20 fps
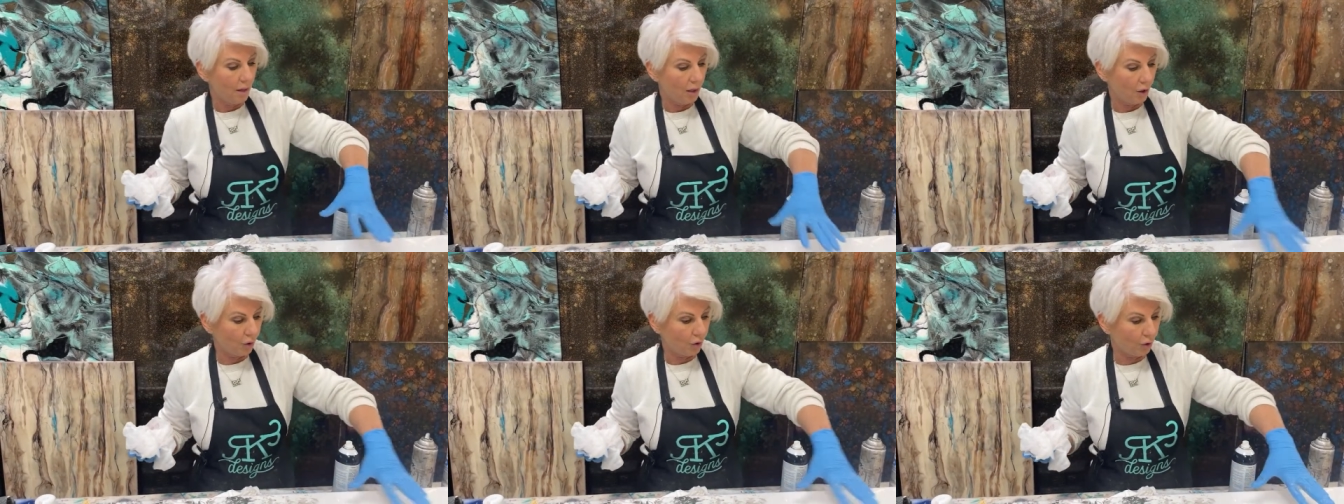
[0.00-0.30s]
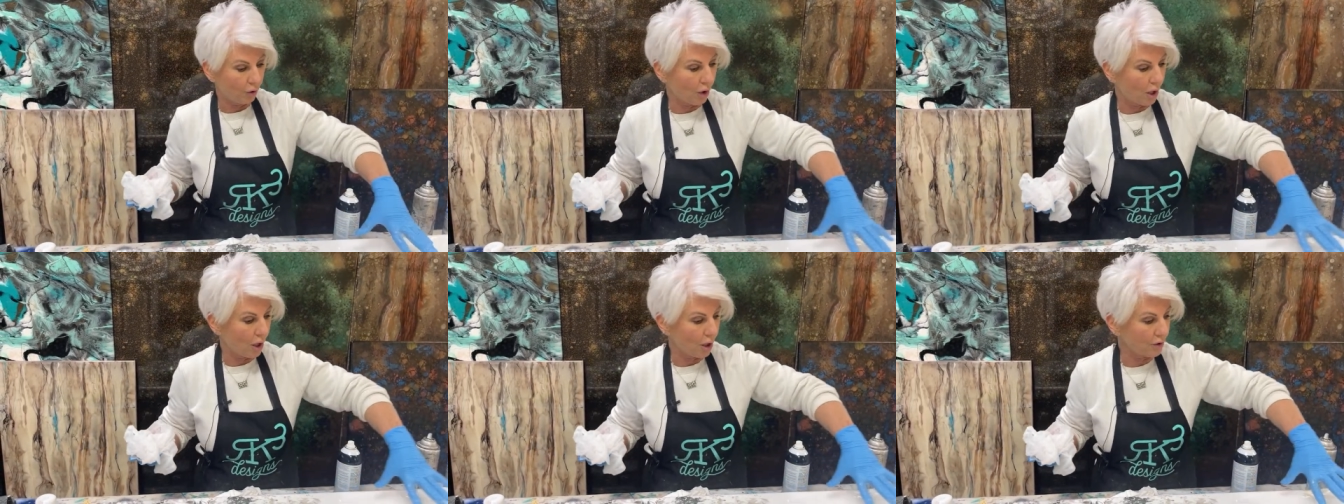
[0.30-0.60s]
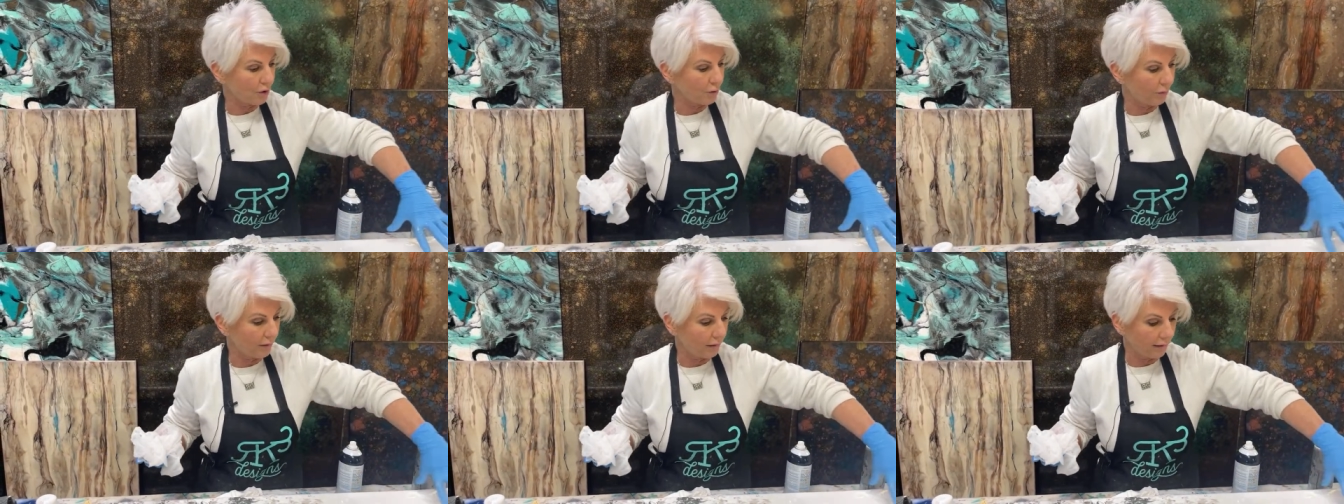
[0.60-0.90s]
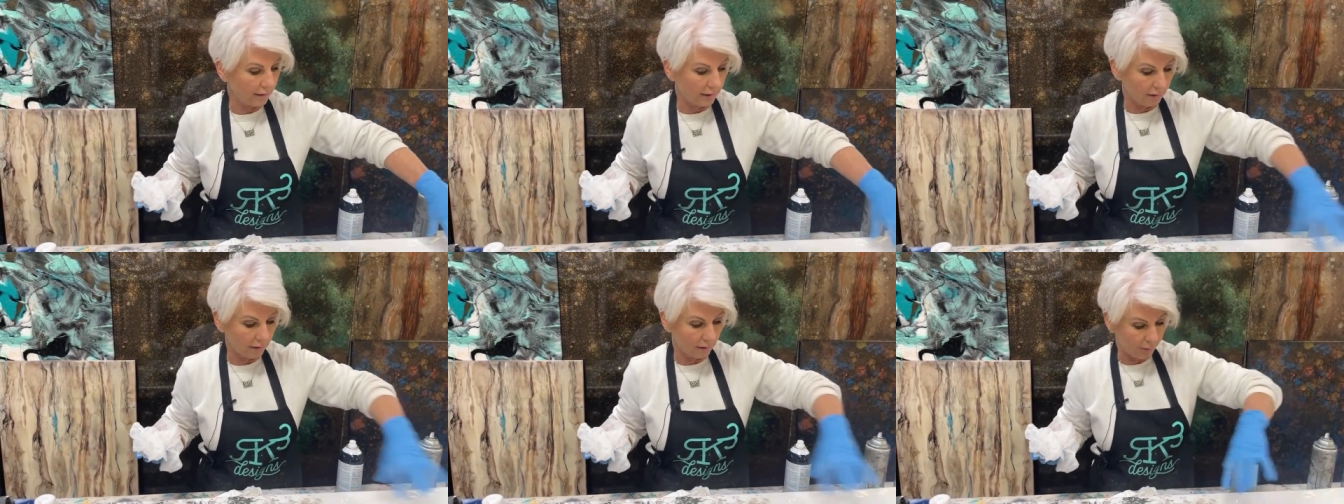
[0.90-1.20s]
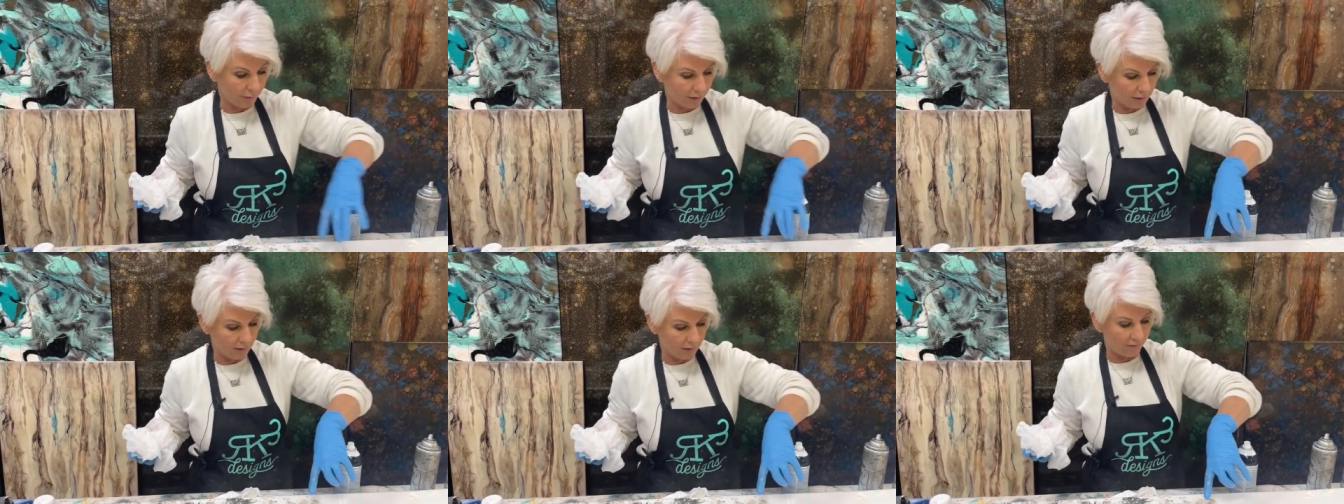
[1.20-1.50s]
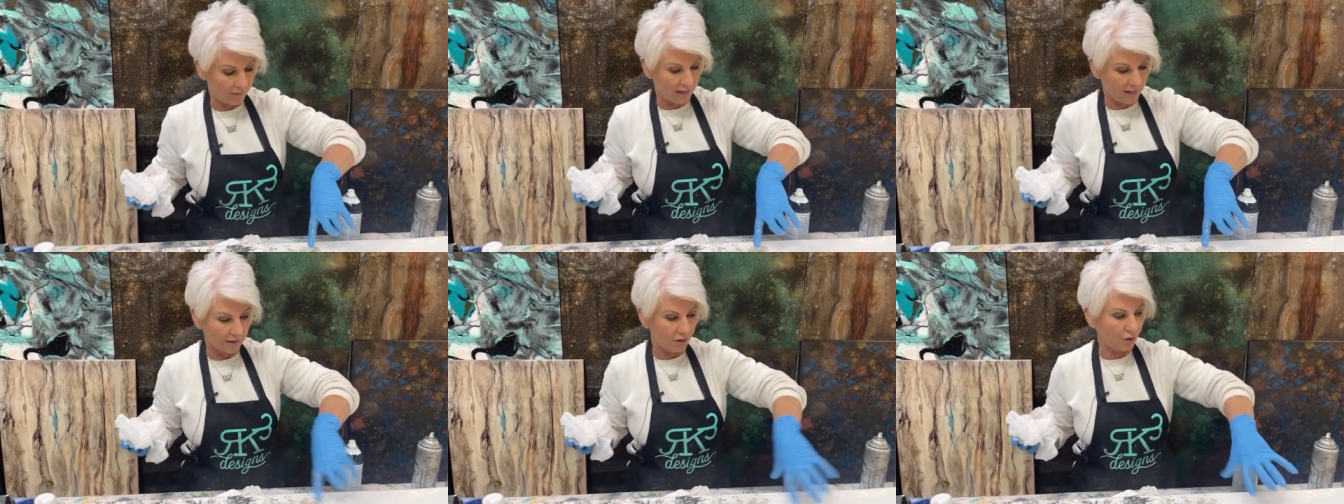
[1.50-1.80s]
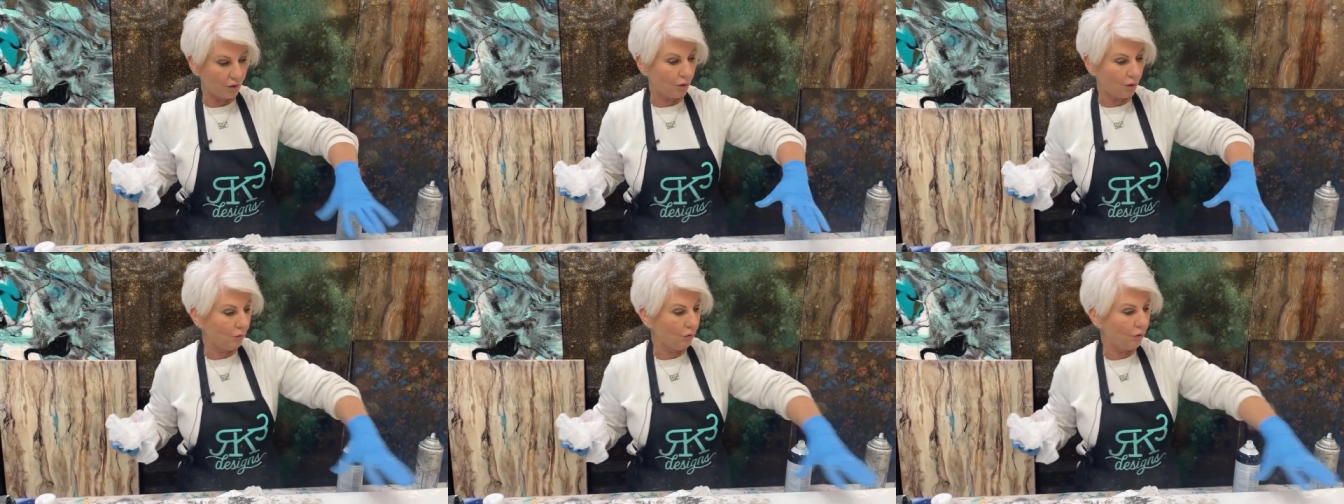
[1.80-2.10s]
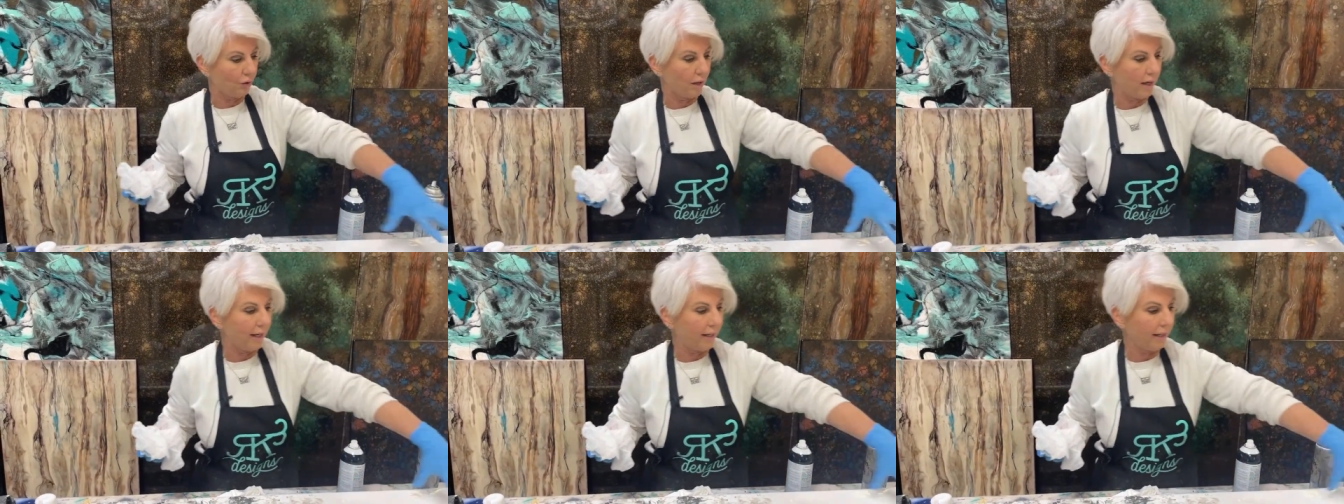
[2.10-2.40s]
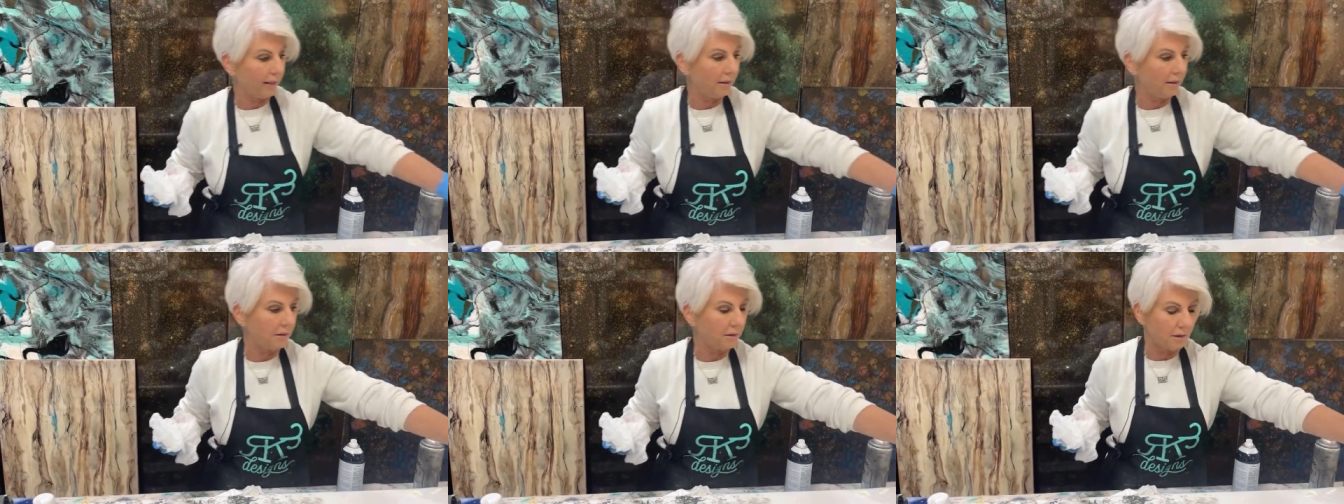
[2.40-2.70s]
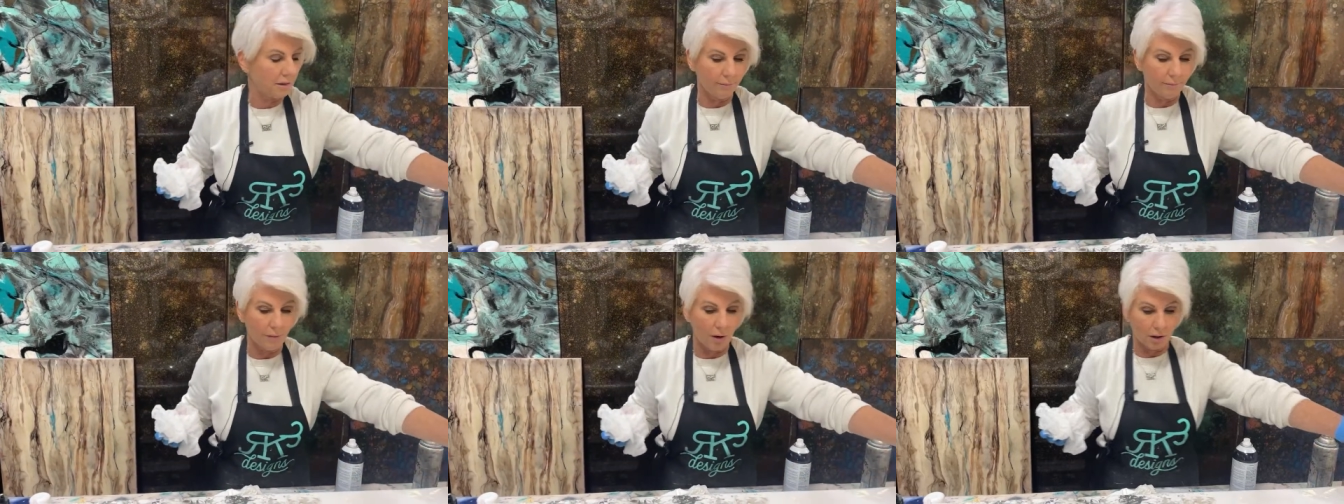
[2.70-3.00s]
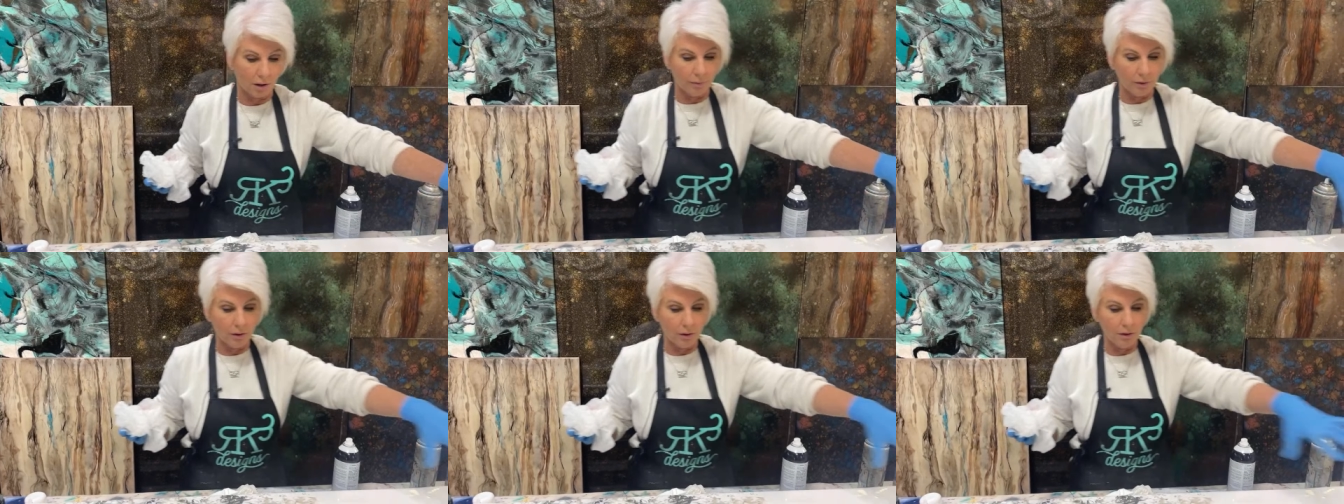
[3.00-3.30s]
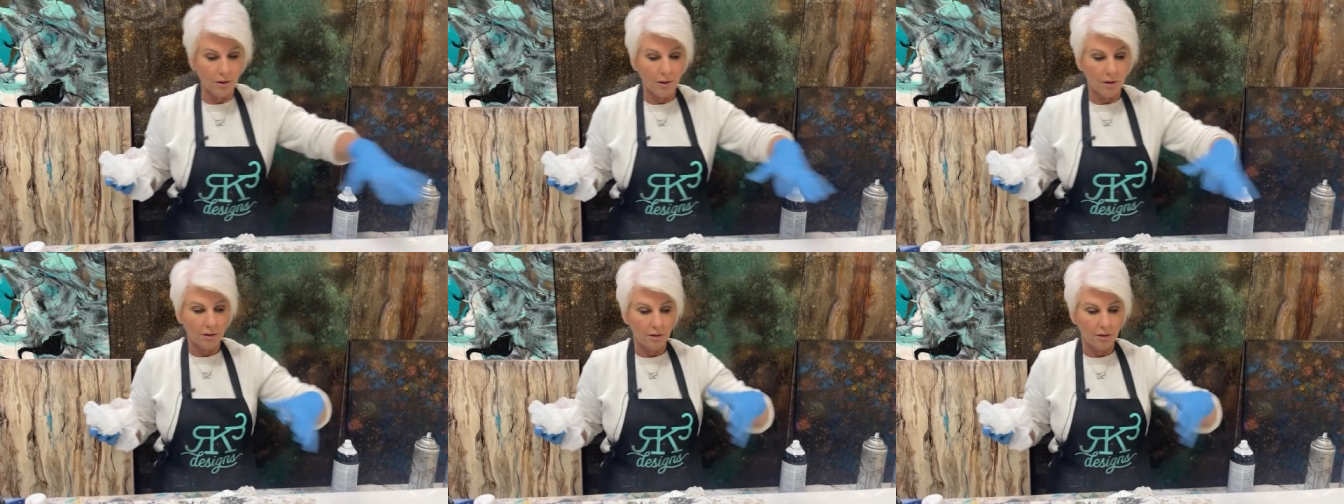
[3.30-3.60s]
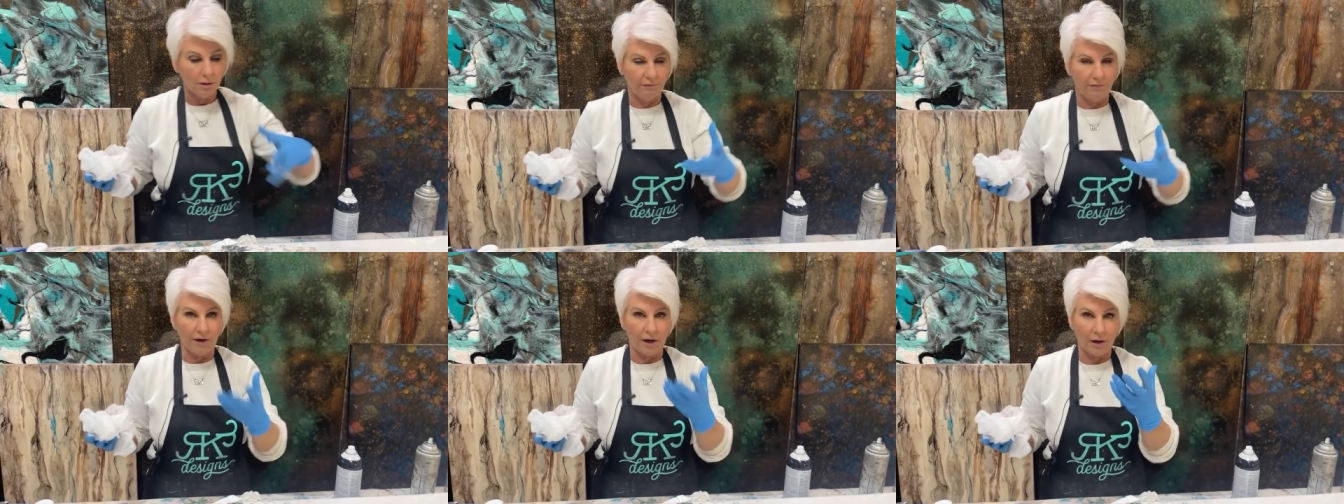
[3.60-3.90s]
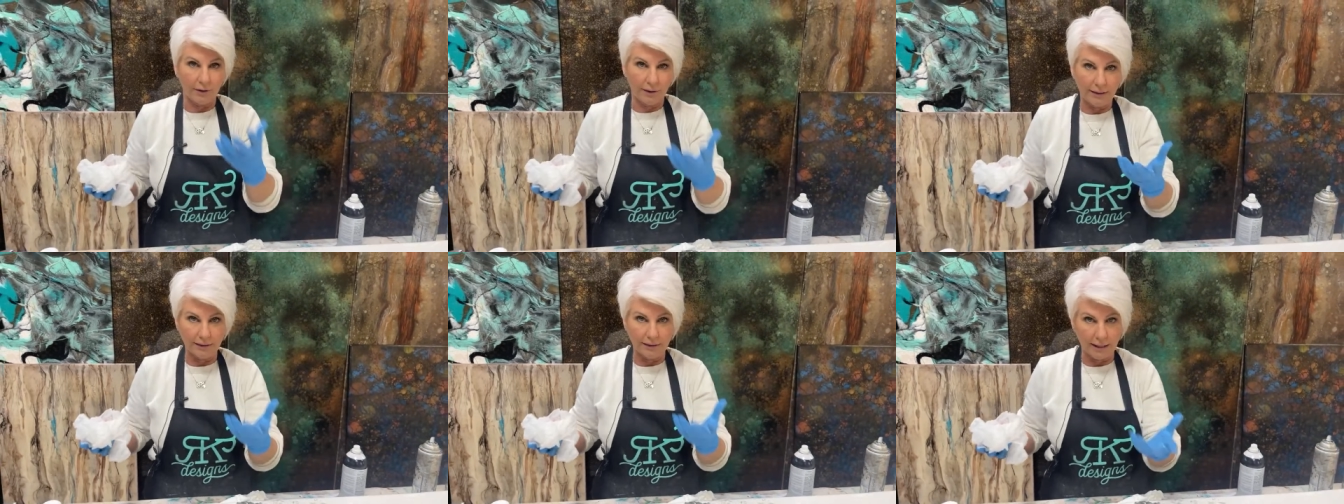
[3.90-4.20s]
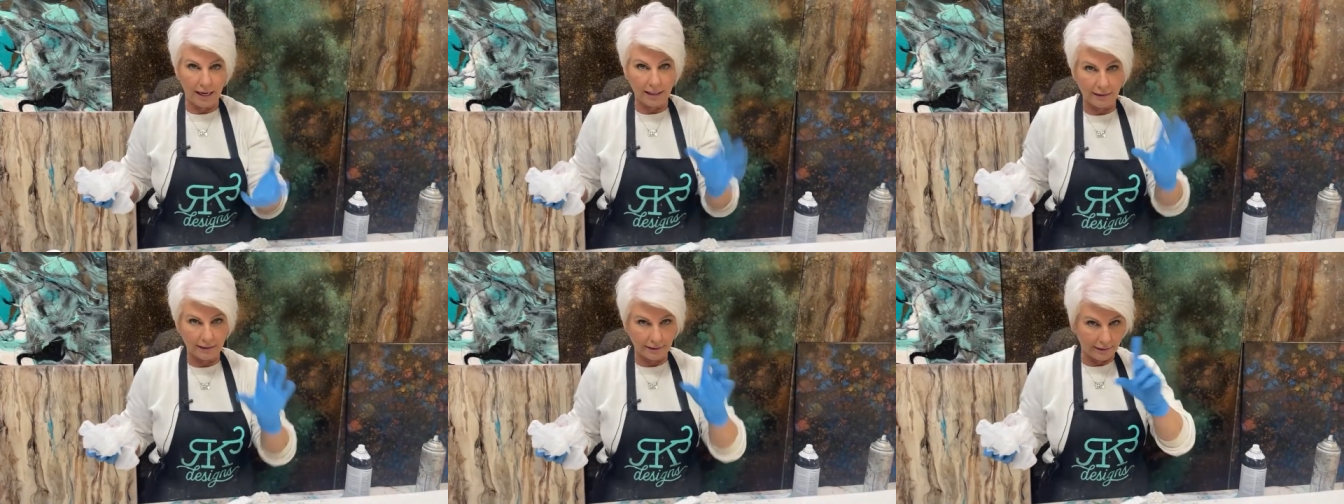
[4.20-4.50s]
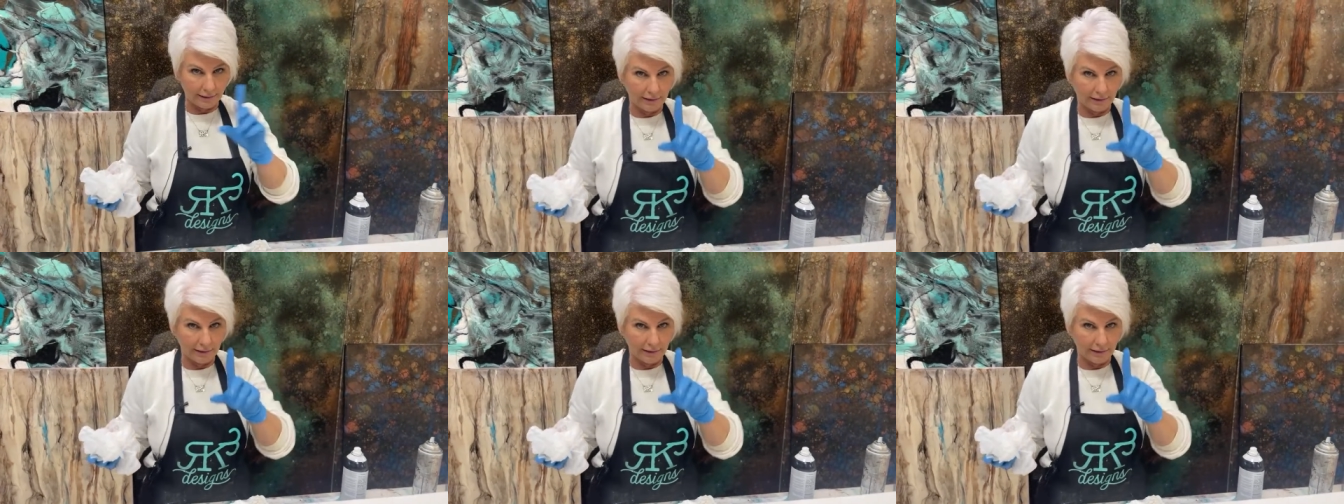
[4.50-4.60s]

across with a little bit of that stone gray into the marble very lightly.